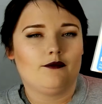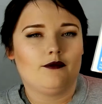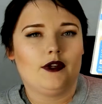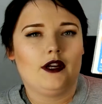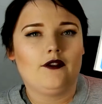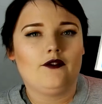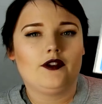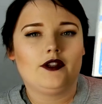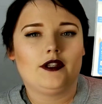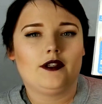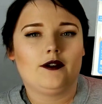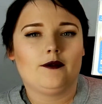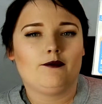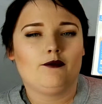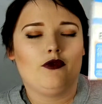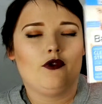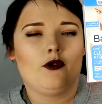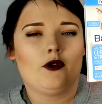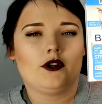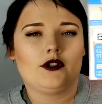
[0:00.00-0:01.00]
Whatever the
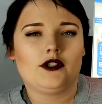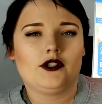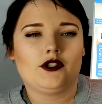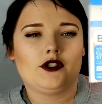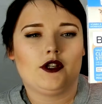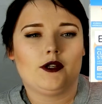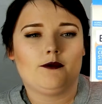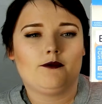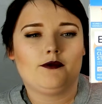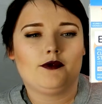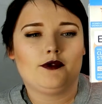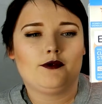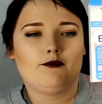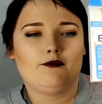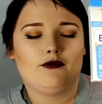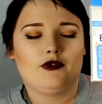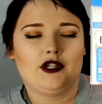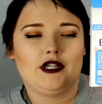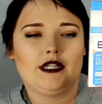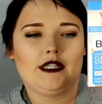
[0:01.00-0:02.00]
pore strip
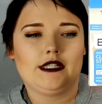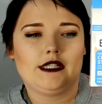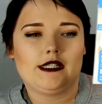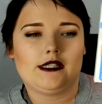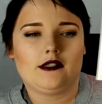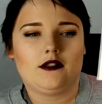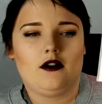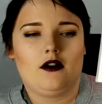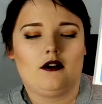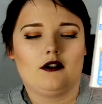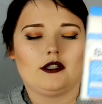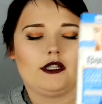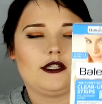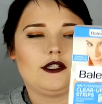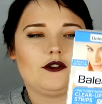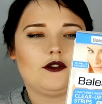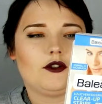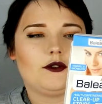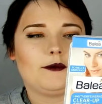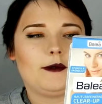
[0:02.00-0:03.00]
brand is called, I
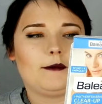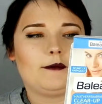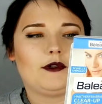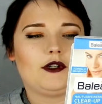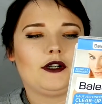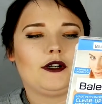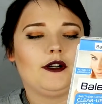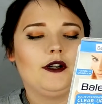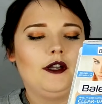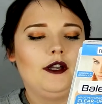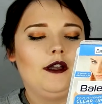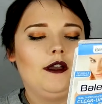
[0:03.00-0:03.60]
don't remember.